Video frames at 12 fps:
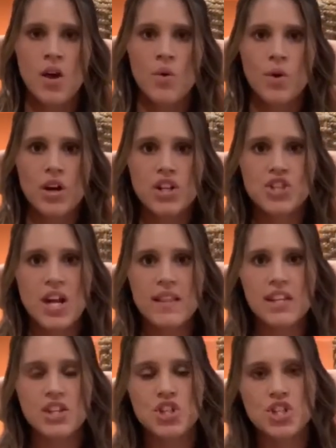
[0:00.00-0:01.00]
We're going to
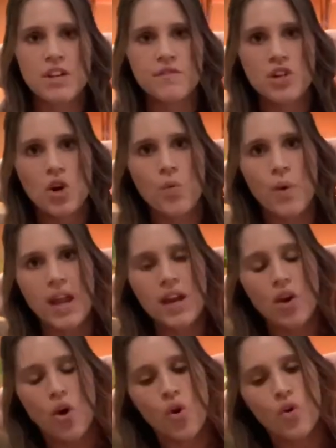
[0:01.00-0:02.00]
gently shift our
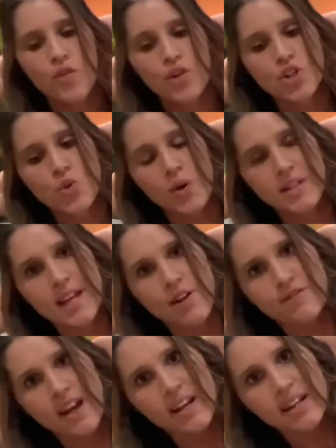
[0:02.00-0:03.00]
weight over towards
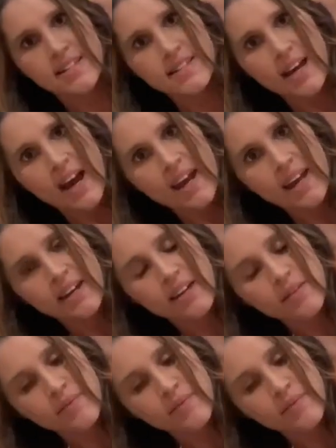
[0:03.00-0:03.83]
that right side.